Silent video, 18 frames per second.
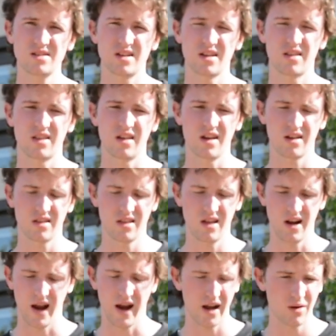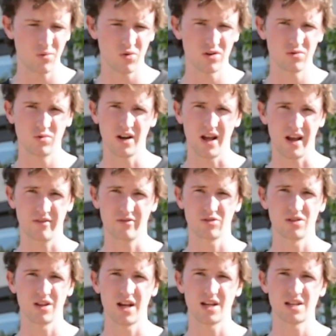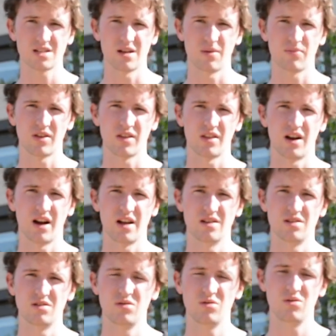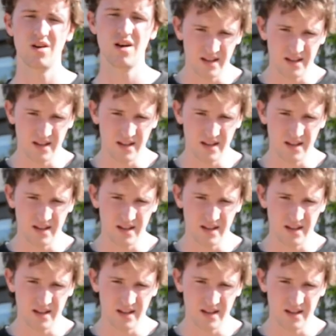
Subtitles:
to think that anyone would ever like something that I do.